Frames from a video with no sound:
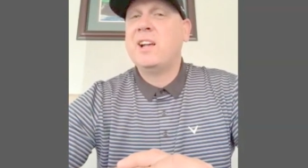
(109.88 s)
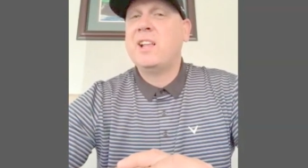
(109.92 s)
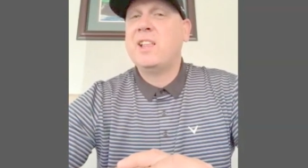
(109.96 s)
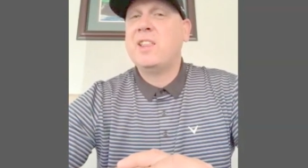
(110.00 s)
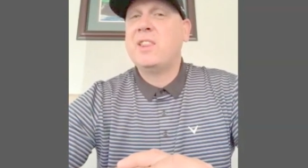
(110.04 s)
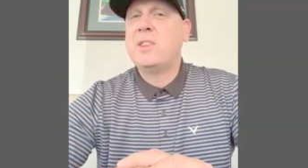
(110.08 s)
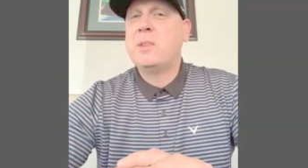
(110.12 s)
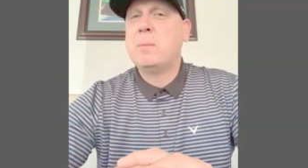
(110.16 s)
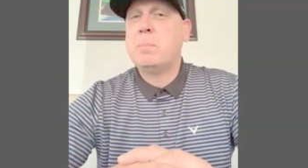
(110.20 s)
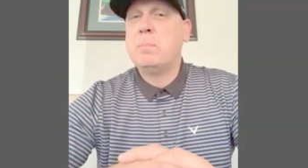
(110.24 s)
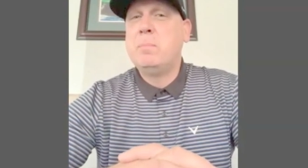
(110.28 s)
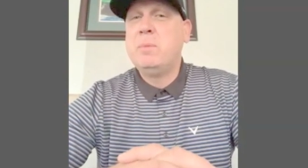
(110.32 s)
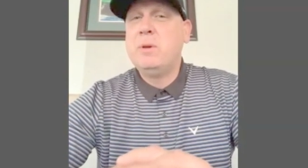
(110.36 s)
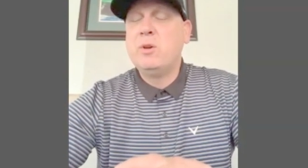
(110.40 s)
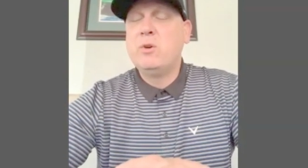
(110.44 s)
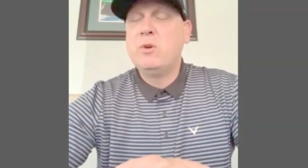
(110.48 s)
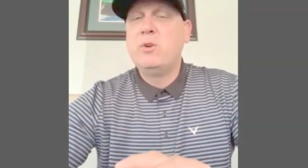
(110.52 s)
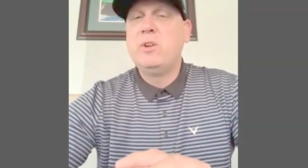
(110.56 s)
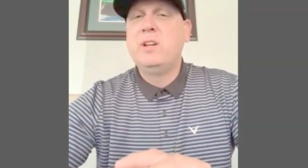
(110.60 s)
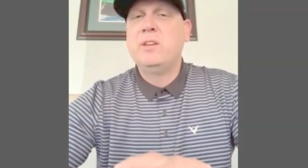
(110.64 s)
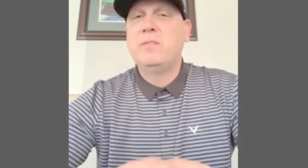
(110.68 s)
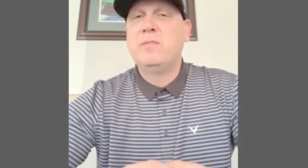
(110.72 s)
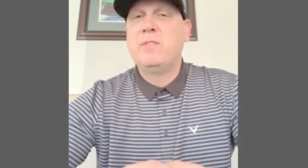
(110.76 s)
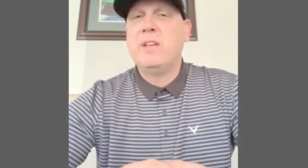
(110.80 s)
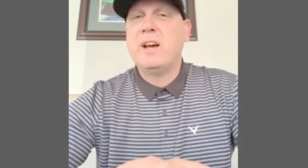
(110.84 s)
the
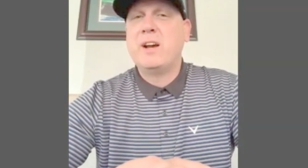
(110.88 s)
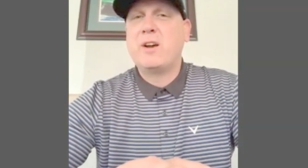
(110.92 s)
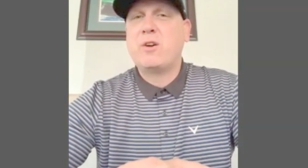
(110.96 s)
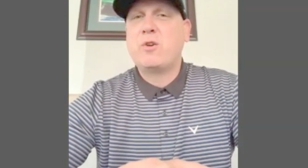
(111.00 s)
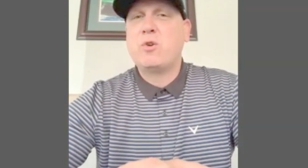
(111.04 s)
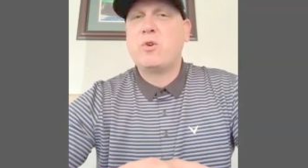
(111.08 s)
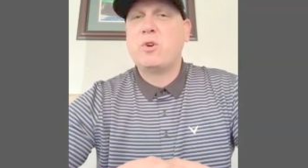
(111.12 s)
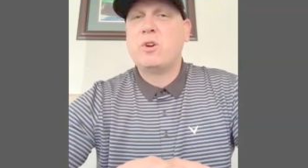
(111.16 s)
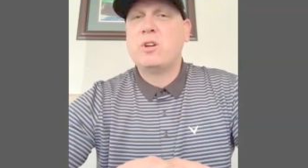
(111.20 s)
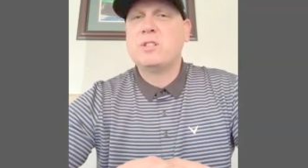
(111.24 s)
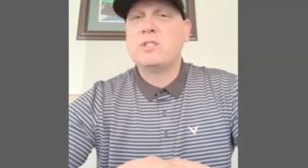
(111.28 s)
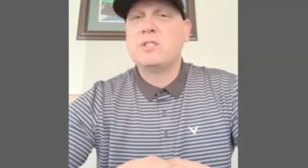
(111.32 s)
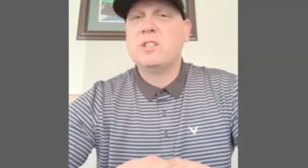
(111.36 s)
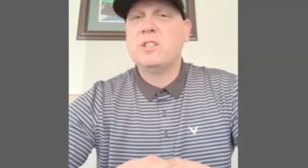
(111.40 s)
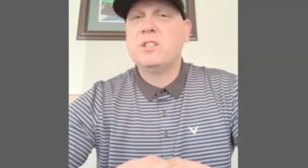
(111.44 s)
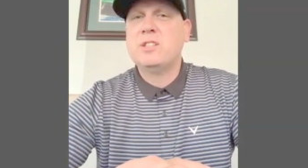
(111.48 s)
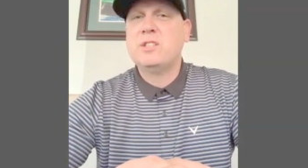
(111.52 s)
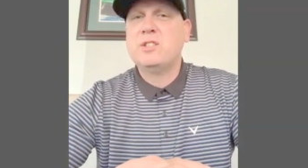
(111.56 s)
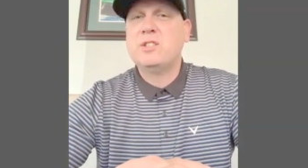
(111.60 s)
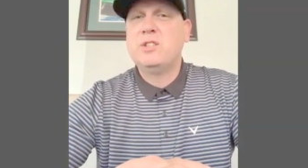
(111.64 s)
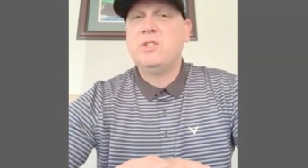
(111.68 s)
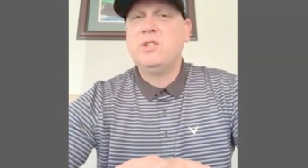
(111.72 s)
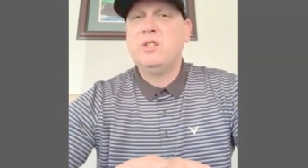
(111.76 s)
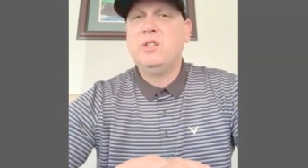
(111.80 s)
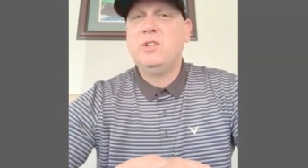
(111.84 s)
beauty of that course
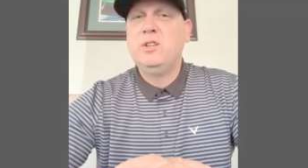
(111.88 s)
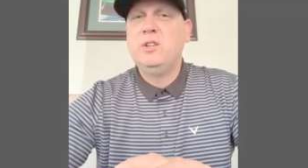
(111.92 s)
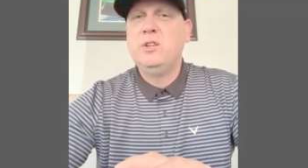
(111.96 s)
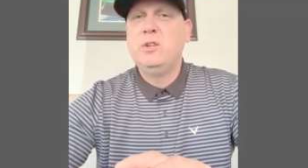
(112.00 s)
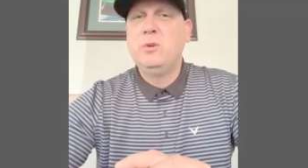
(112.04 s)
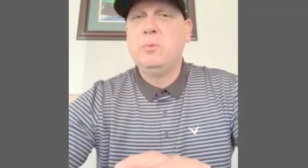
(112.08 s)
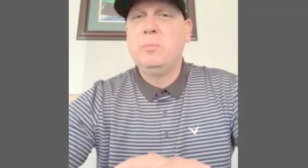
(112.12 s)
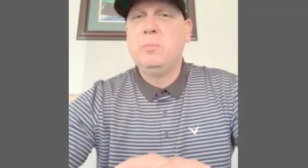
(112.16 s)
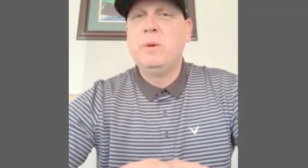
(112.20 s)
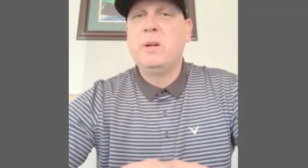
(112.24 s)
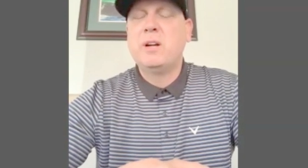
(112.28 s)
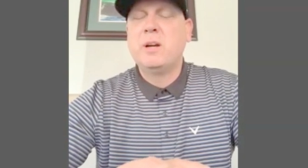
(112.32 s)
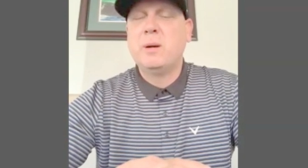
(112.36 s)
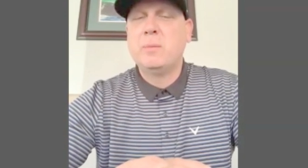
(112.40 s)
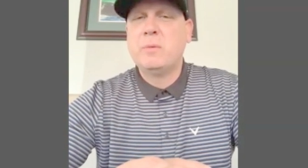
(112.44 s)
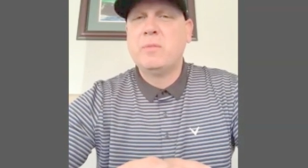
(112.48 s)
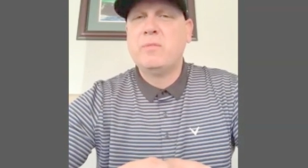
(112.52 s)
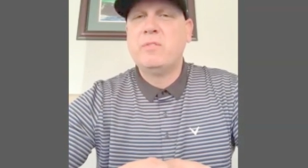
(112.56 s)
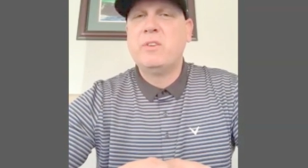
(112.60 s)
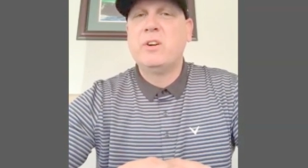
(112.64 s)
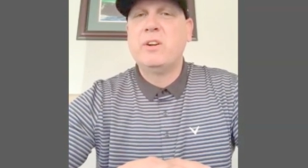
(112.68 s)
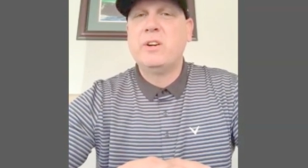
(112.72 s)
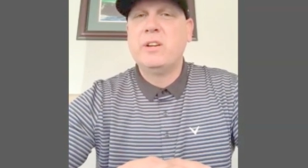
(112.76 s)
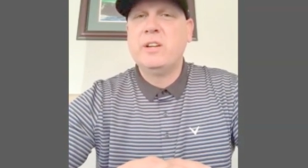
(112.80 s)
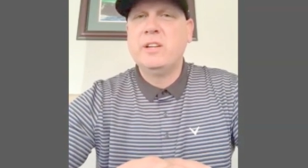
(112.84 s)
is you become a
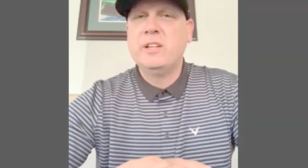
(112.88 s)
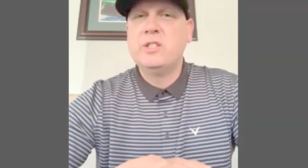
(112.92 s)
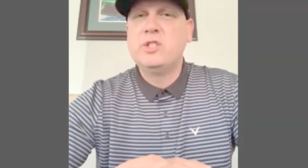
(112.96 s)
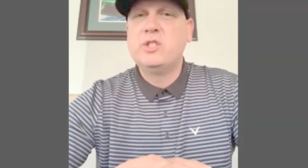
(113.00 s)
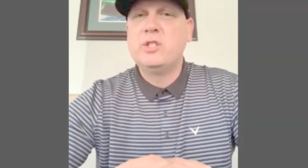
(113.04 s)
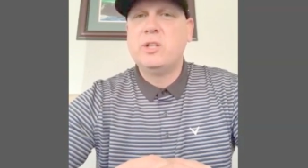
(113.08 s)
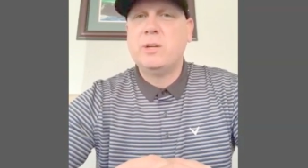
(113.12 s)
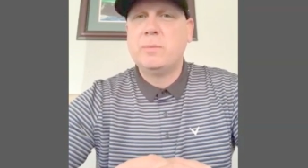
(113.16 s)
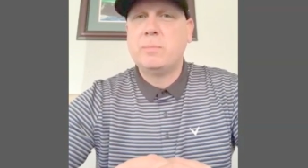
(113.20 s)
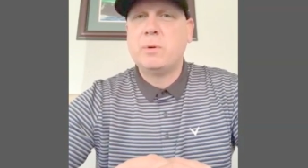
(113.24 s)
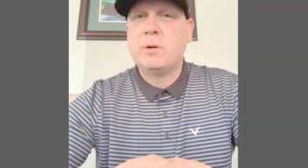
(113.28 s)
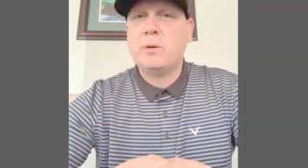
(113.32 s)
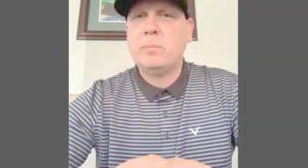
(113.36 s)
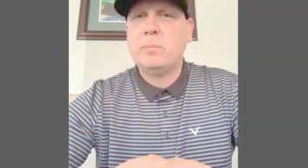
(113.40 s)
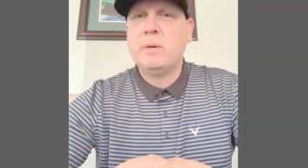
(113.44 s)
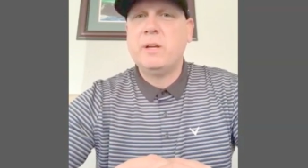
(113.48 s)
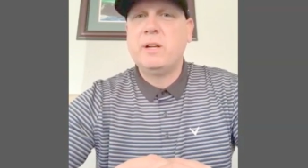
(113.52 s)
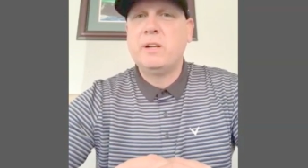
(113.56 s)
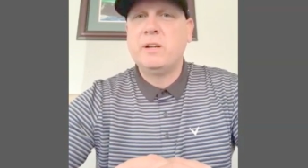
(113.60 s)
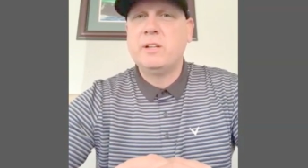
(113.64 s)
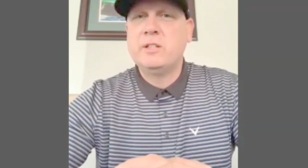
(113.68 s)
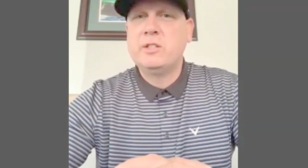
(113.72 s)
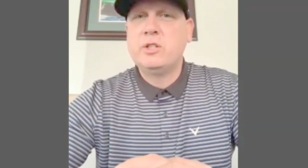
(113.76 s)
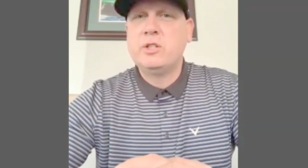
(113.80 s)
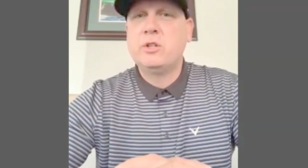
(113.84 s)
very good chipper
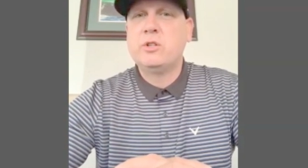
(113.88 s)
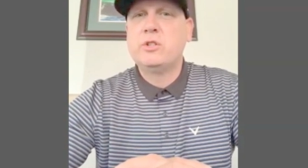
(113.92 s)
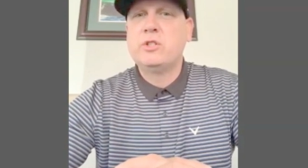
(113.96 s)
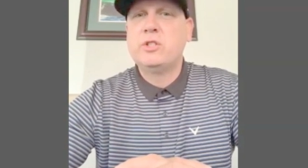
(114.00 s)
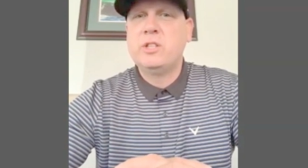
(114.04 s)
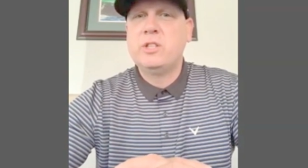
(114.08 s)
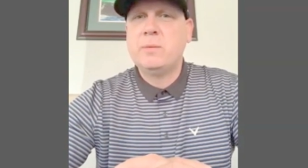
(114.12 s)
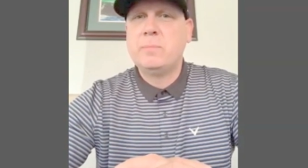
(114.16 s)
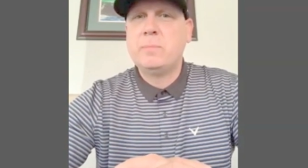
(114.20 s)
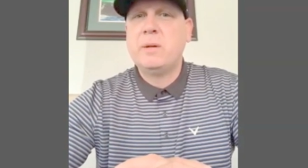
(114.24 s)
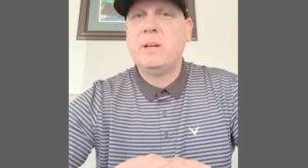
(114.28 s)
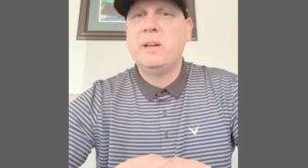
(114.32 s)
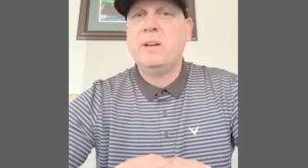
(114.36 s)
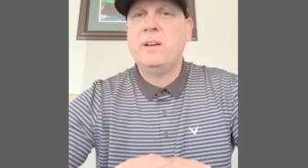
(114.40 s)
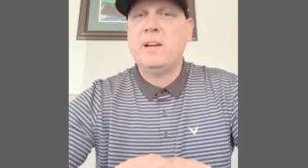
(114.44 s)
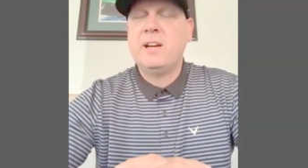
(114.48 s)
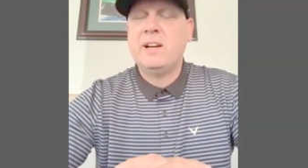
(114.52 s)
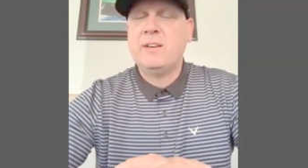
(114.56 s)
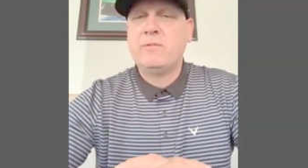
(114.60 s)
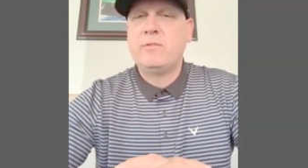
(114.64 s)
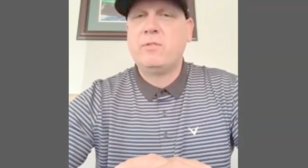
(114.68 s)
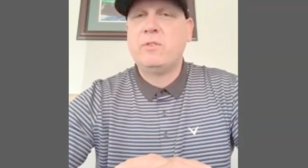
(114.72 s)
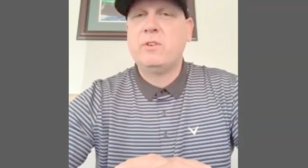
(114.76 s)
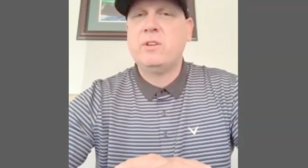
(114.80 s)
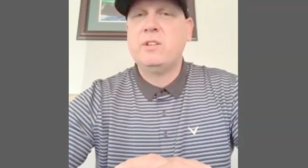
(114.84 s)
because you're chipping
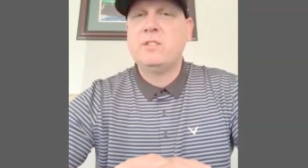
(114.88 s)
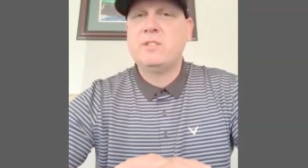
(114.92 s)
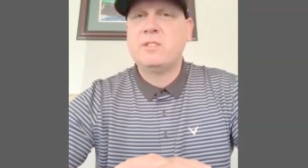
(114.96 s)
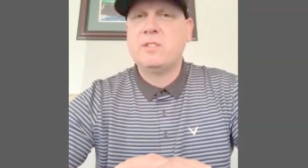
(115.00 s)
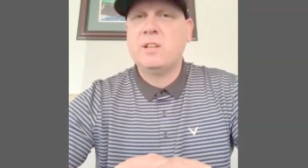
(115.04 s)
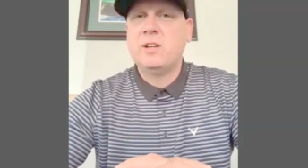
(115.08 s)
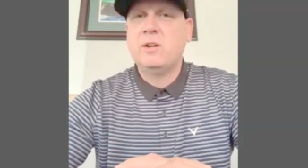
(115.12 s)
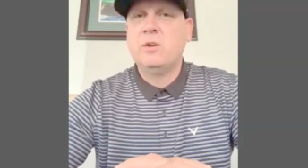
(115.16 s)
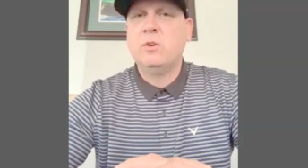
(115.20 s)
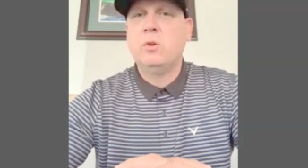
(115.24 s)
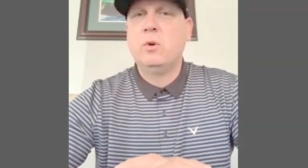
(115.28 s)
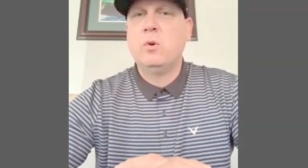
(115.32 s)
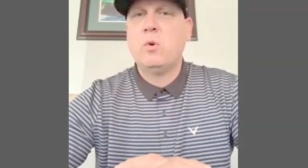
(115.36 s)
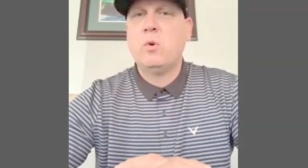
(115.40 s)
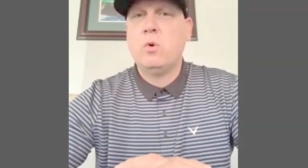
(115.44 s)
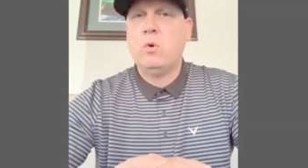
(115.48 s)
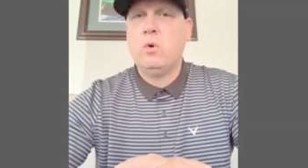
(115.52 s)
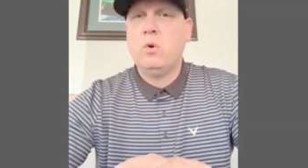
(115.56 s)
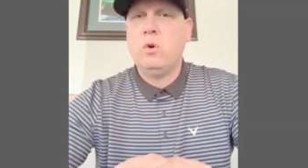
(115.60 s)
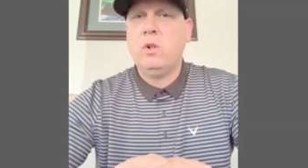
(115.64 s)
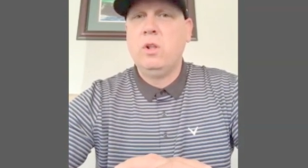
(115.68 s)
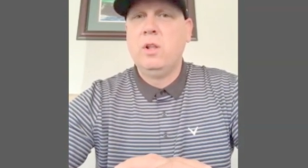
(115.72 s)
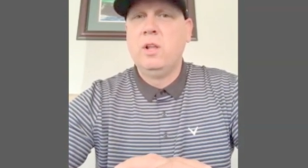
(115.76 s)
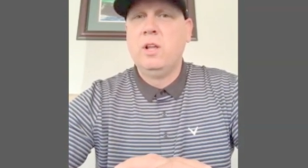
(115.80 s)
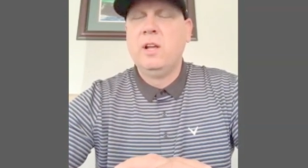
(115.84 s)
every single hole.